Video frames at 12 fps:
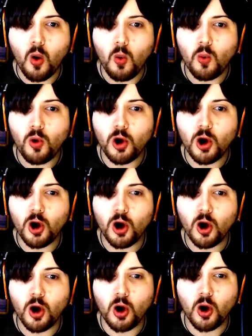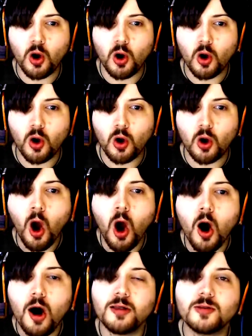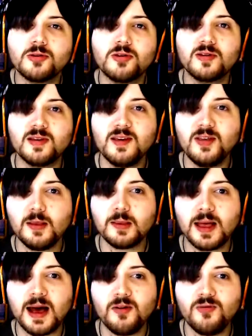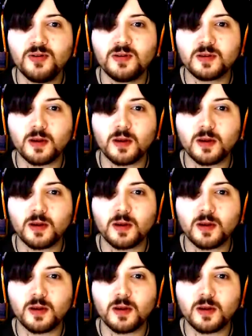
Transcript: Whoa! Oh! You see the lava?